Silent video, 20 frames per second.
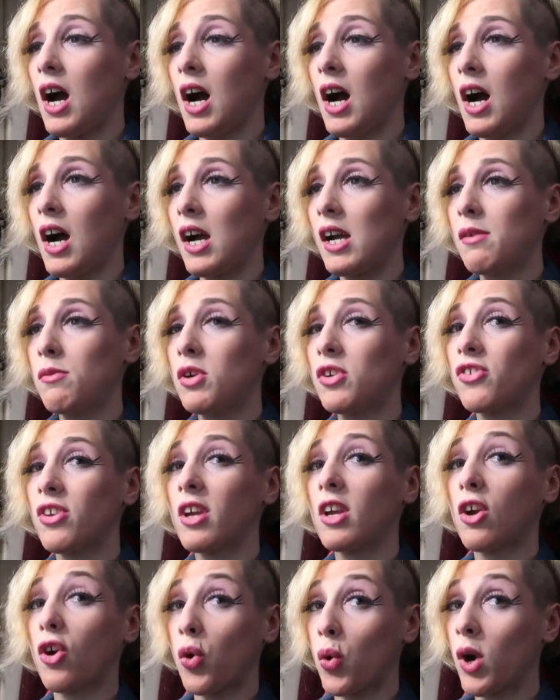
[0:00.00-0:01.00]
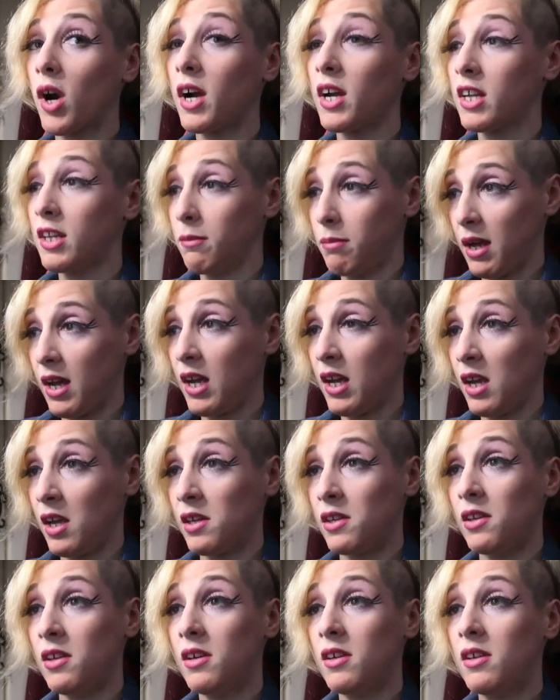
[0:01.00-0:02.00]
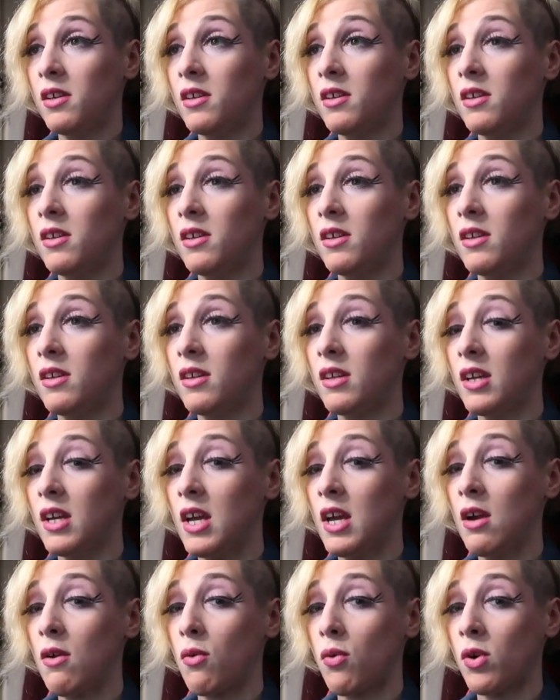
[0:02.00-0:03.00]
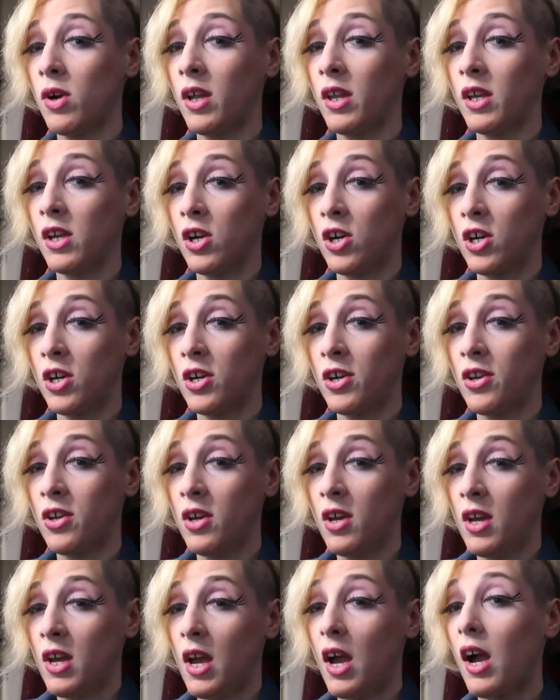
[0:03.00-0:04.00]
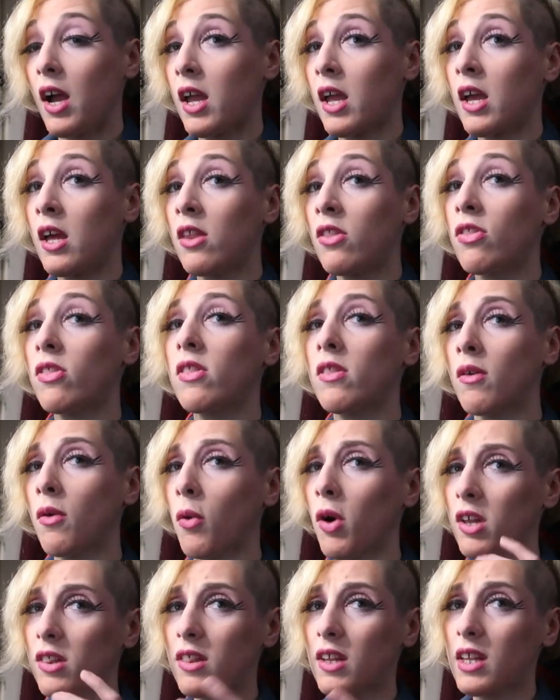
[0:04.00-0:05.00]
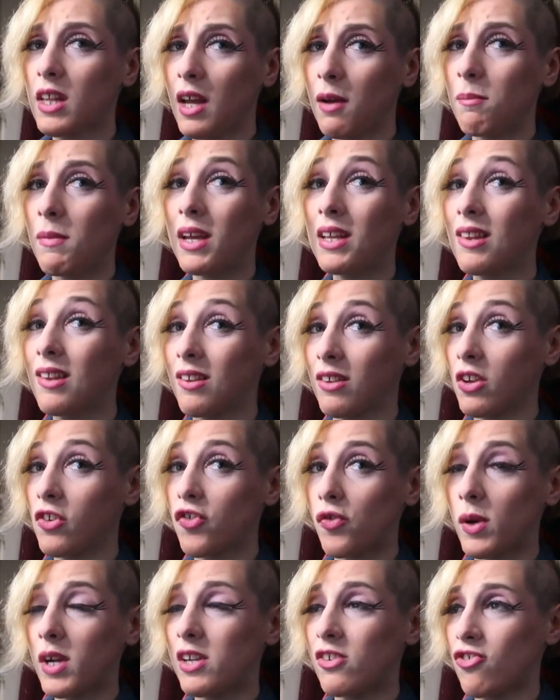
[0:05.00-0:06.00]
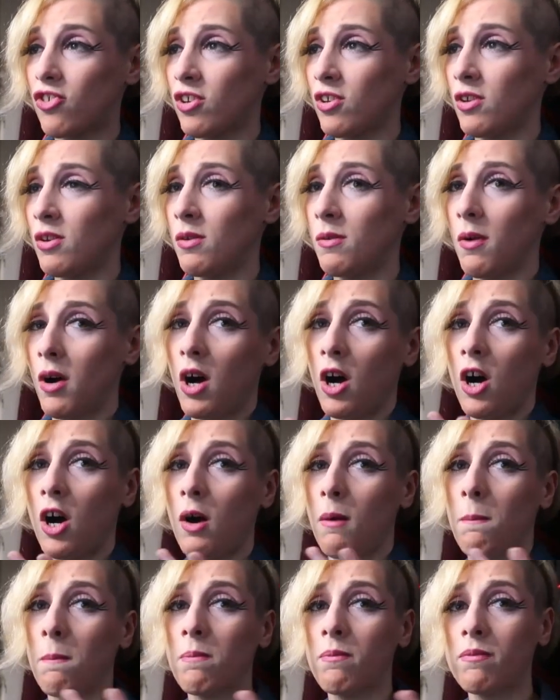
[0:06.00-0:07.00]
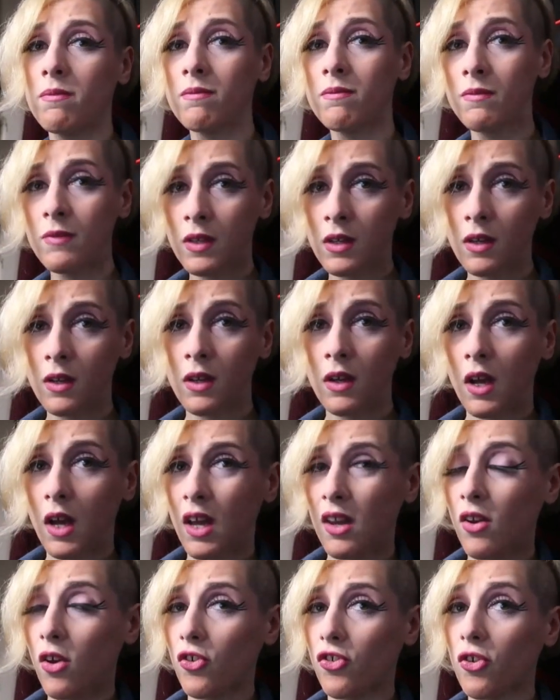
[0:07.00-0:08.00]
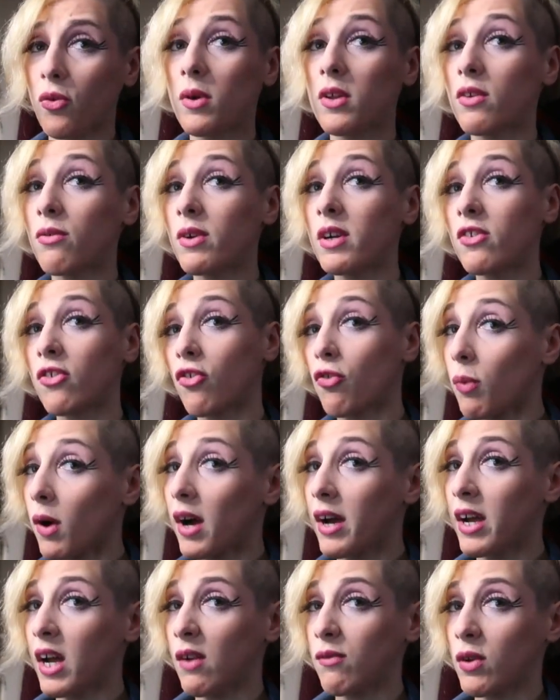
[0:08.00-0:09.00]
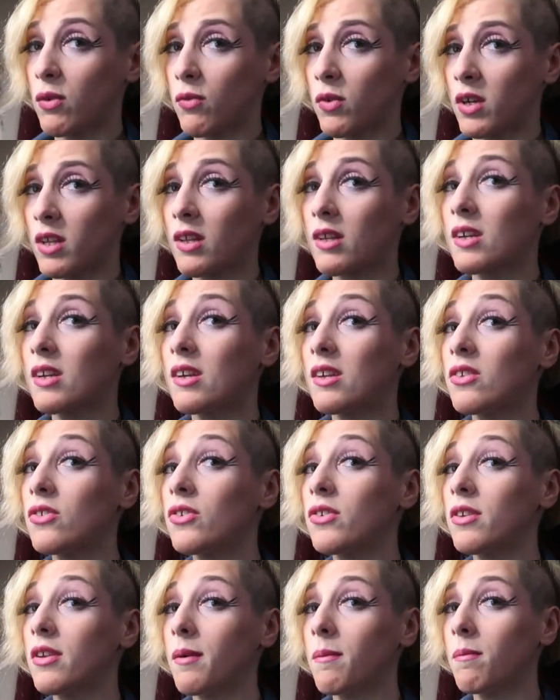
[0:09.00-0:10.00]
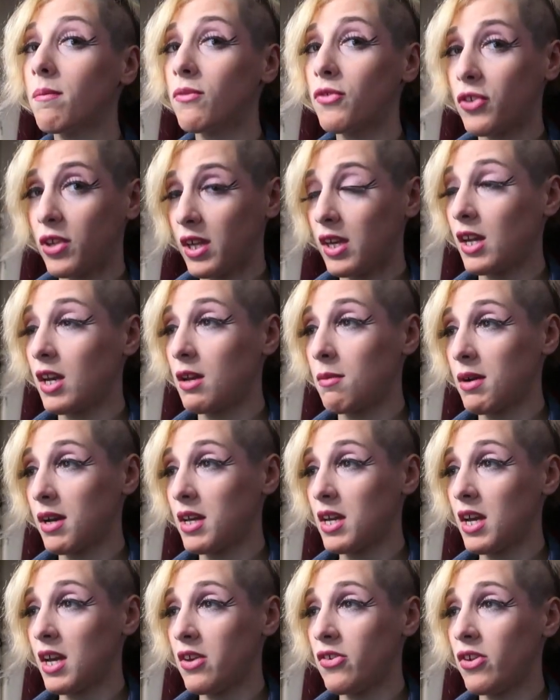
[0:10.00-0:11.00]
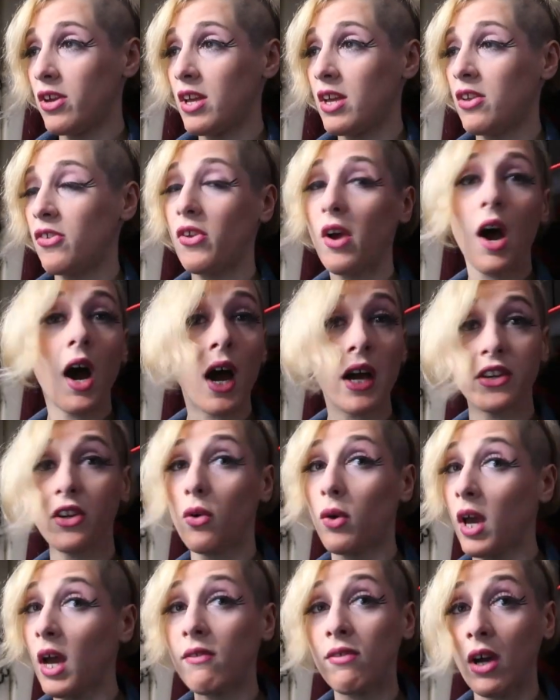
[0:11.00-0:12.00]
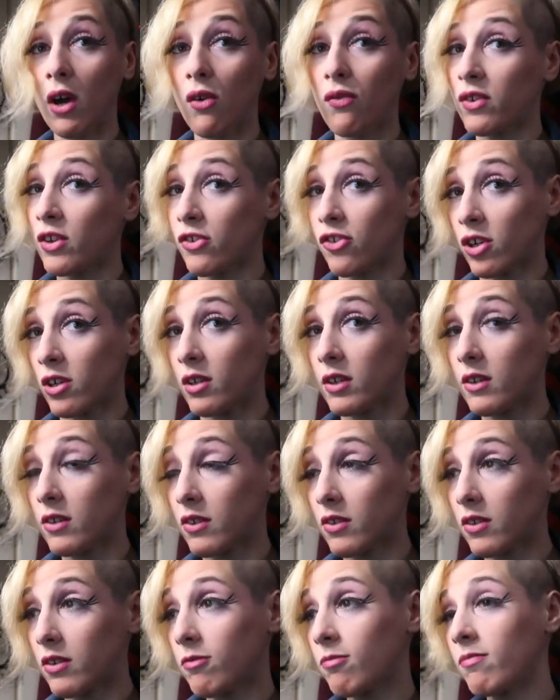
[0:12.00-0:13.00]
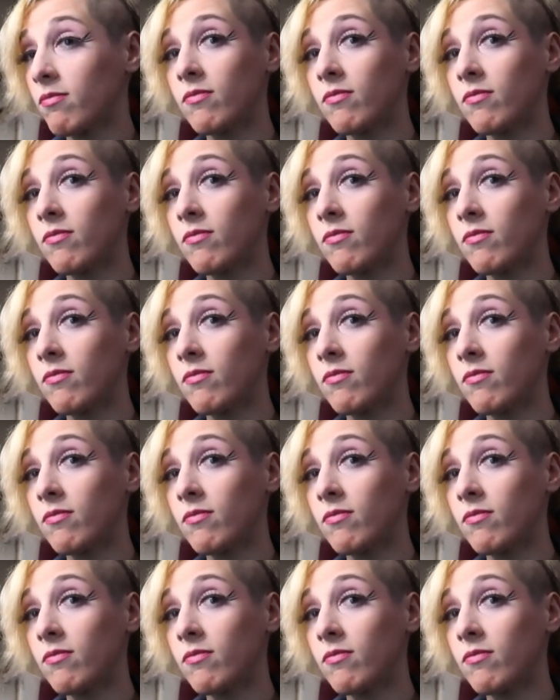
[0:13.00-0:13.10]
I was in crying pain. It really hurt. And the one thing that made the situation, and also one of the reasons why I haven't really seen anybody yet, is I don't have health insurance.